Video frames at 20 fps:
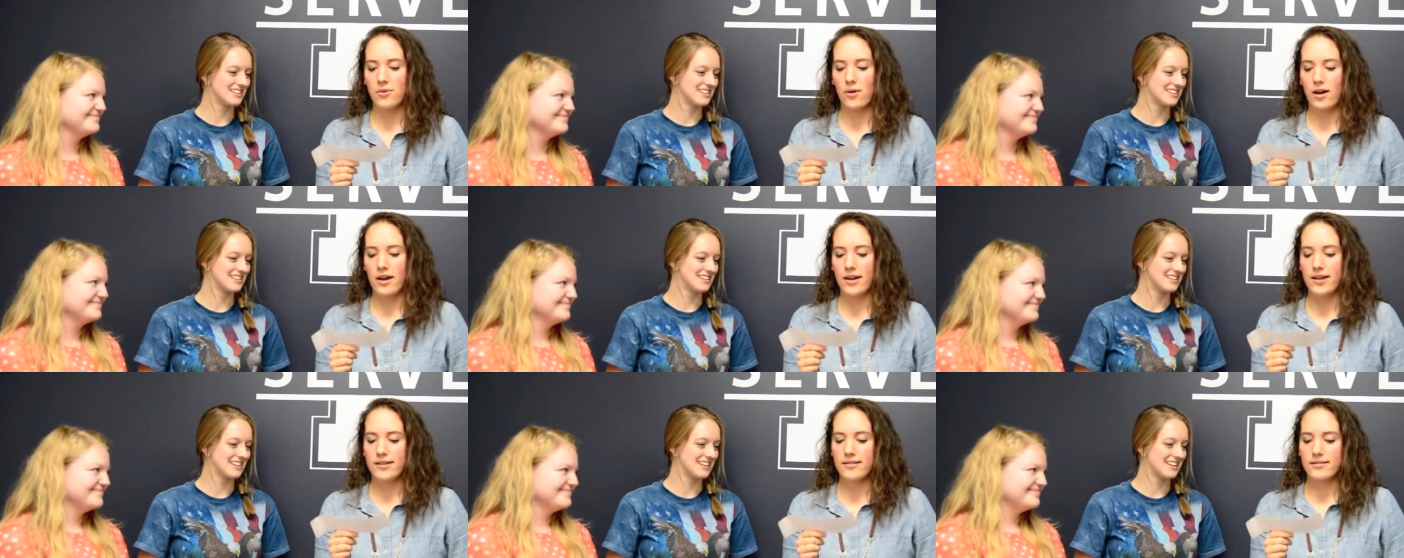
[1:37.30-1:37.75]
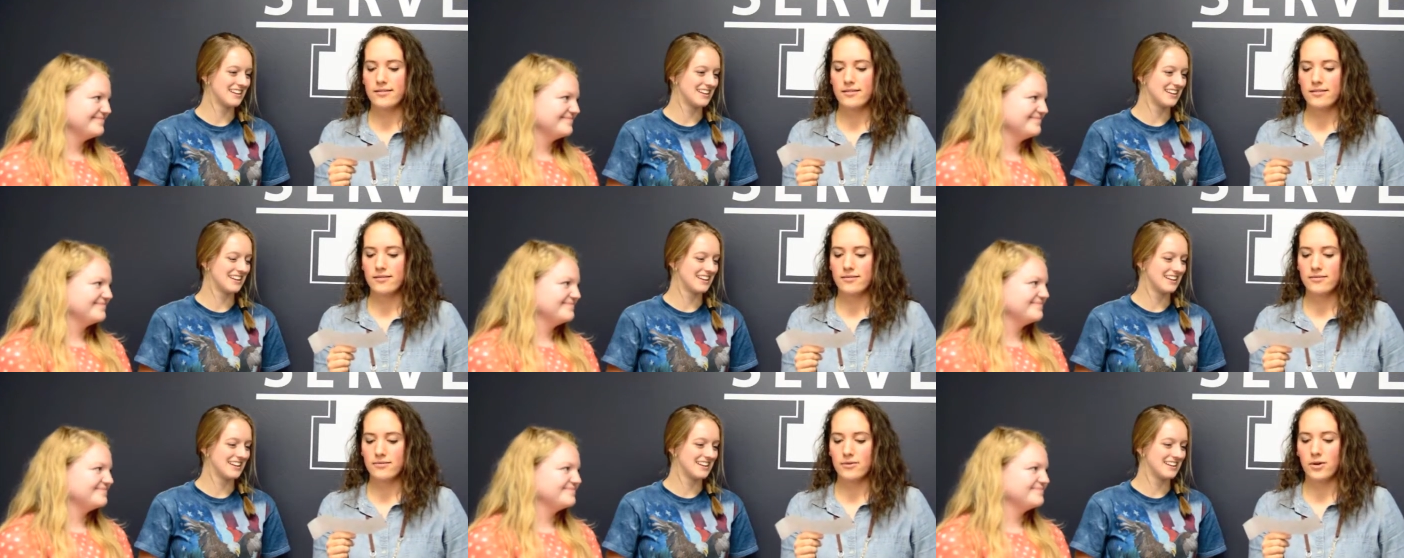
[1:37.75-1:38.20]
Speaker 1: what
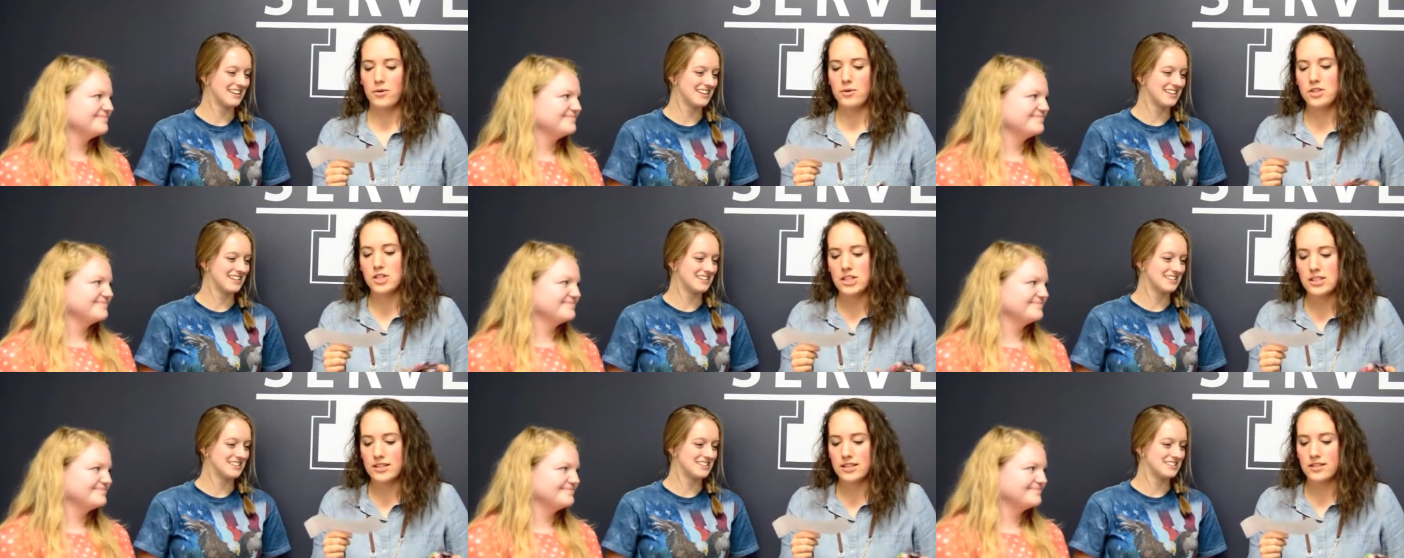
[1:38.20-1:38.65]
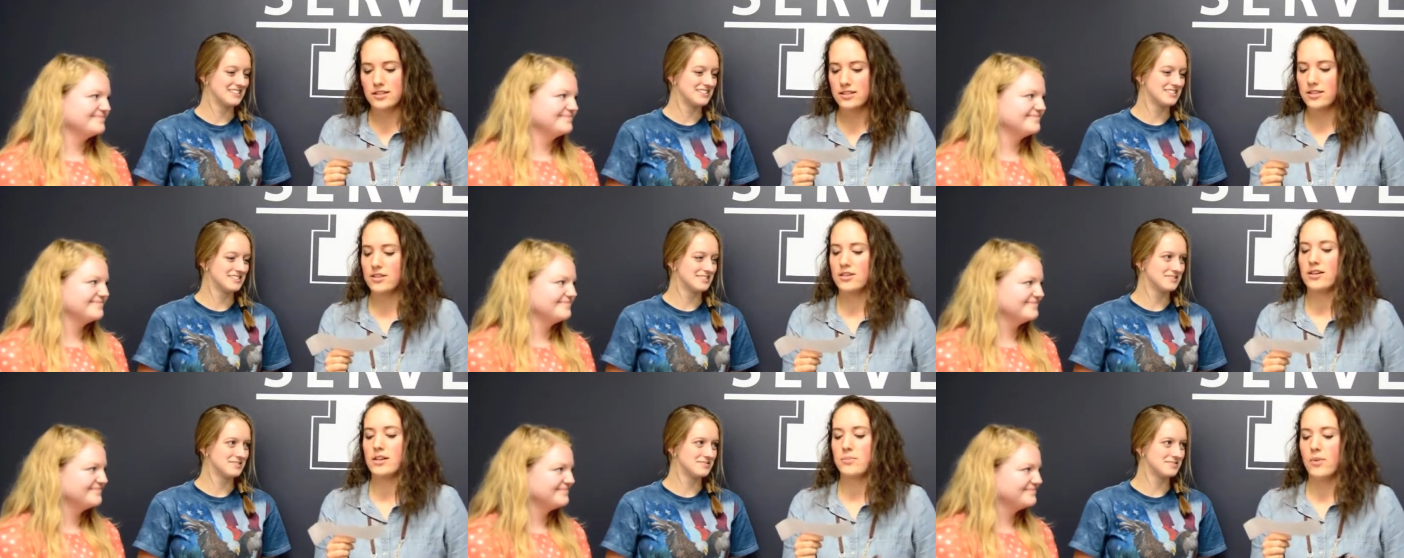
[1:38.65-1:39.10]
what would Jesus
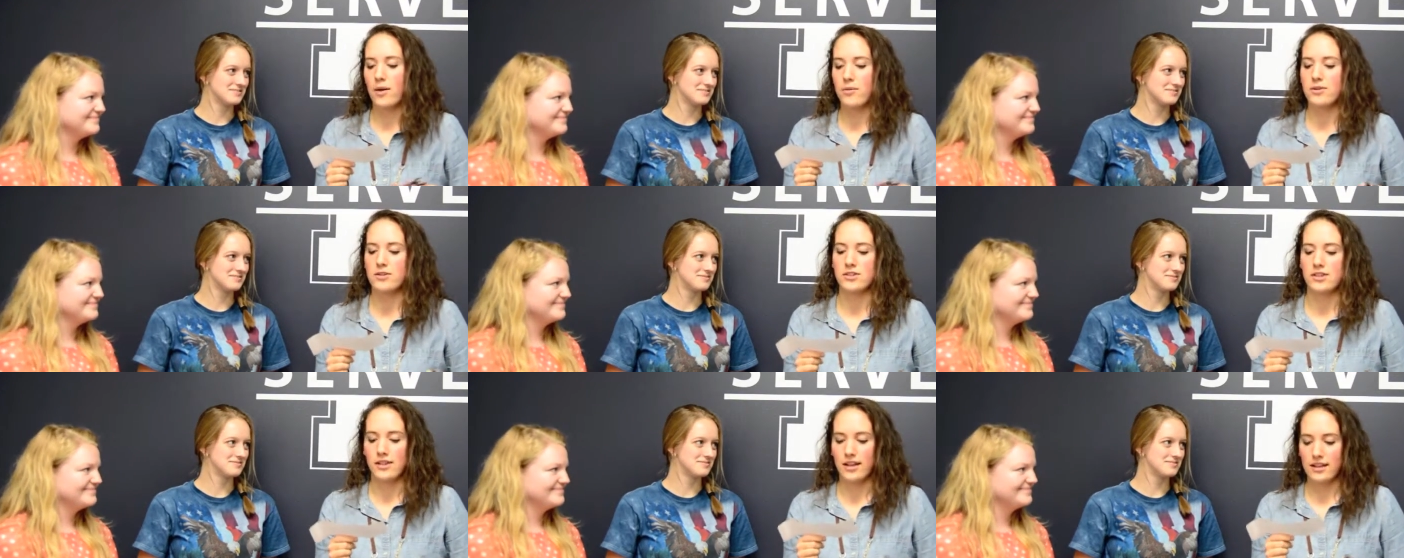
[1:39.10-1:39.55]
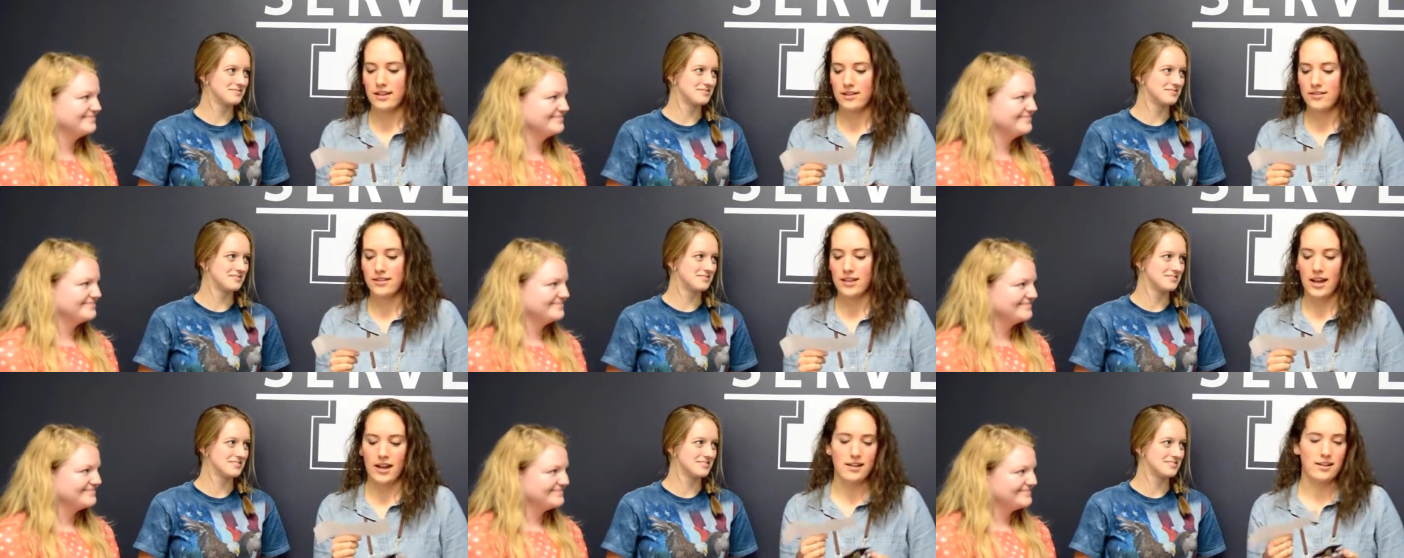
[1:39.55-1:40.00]
do? I probably should, like,
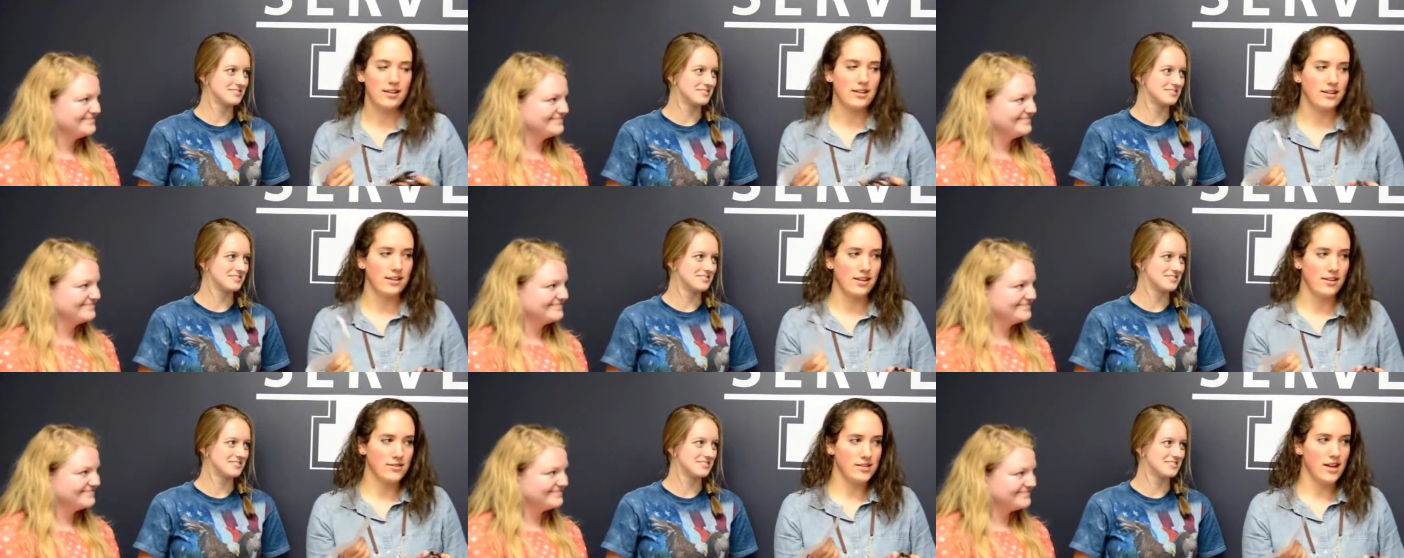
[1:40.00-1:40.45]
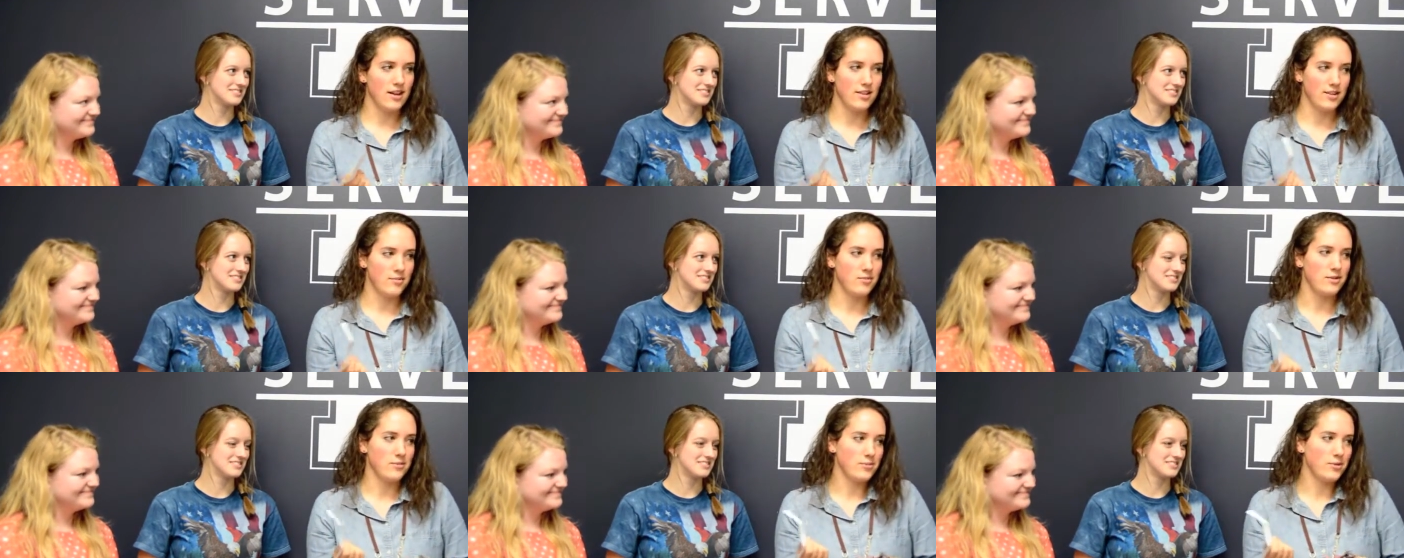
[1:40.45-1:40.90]
give candy to give to
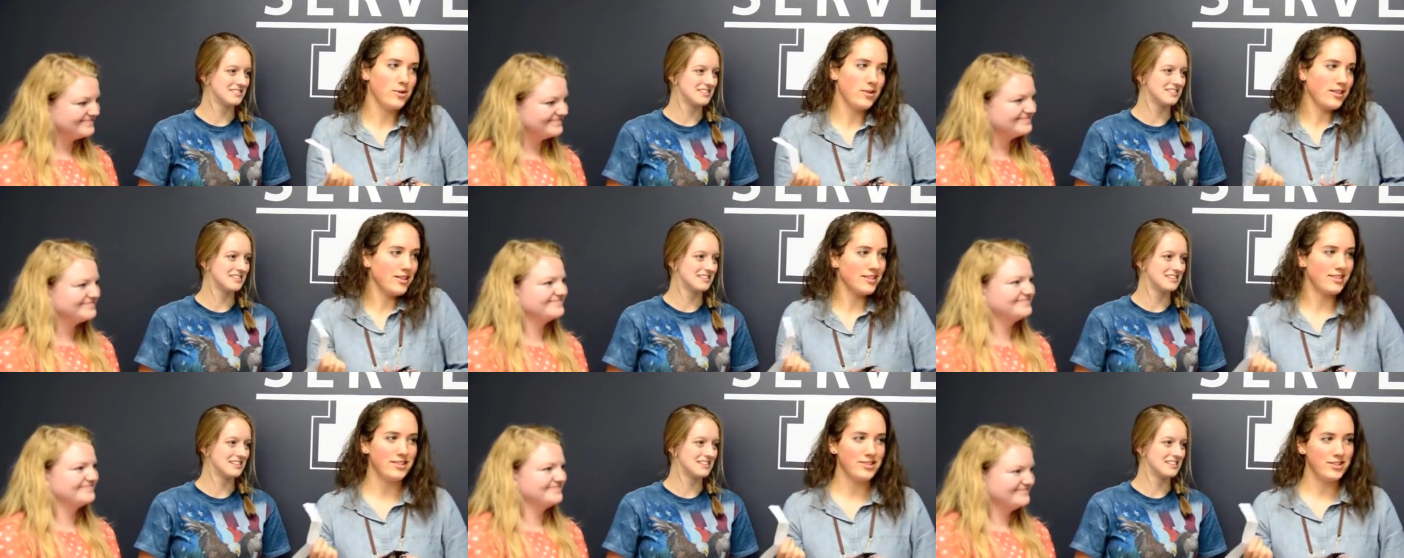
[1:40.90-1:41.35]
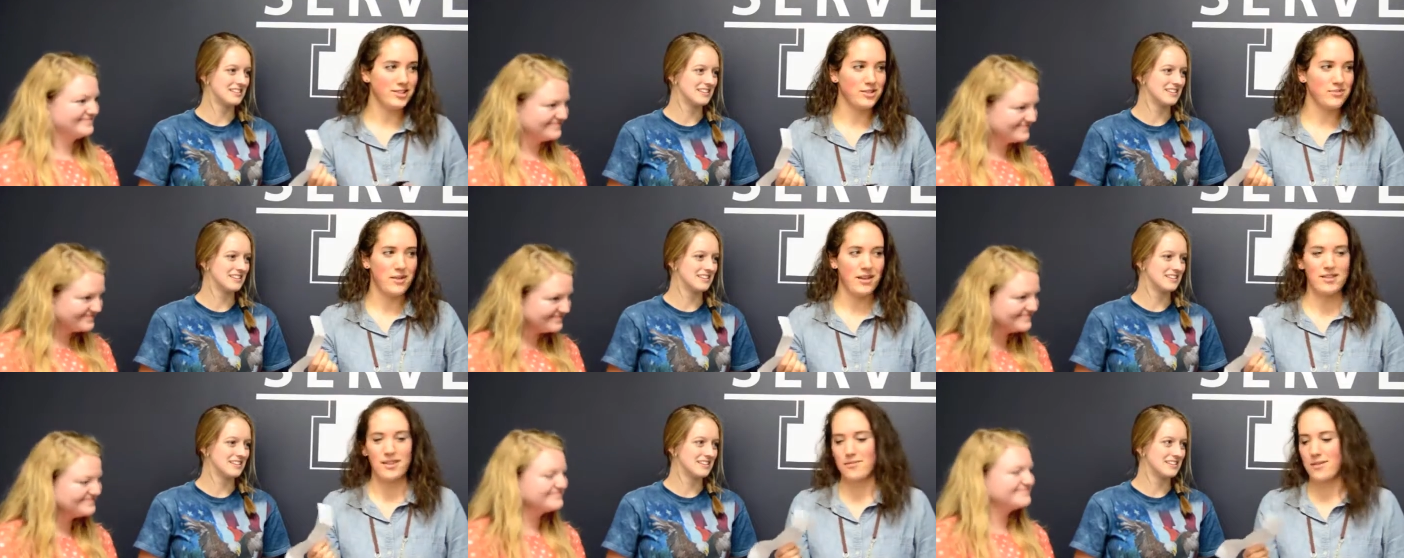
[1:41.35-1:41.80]
other people because it would
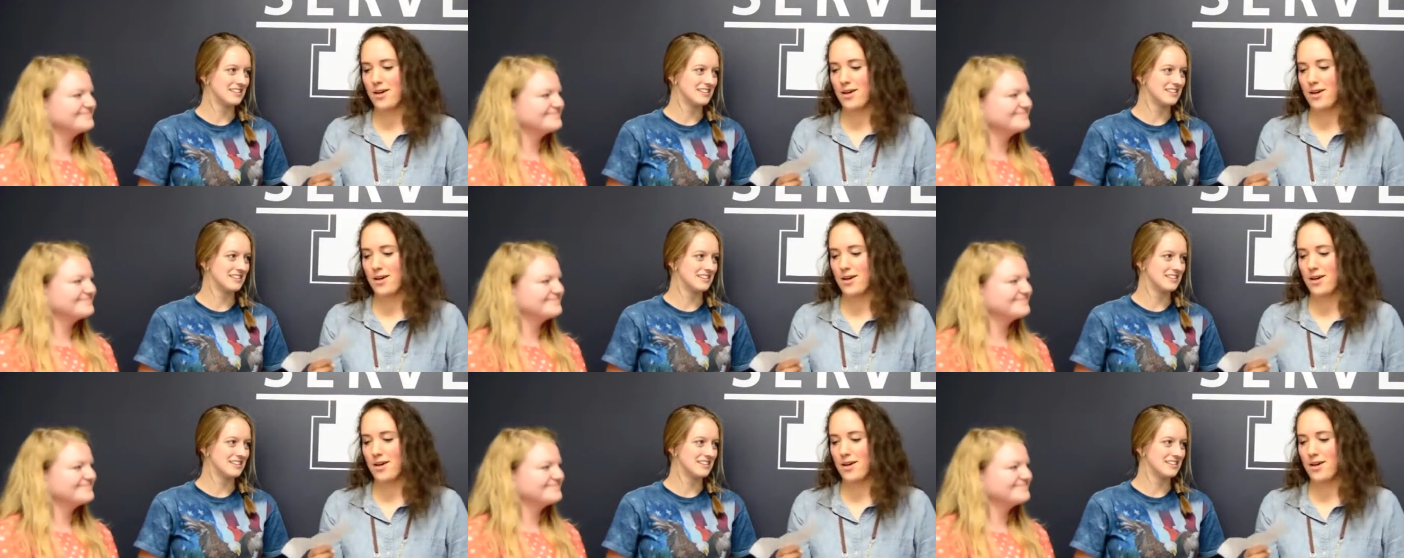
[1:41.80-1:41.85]
just make them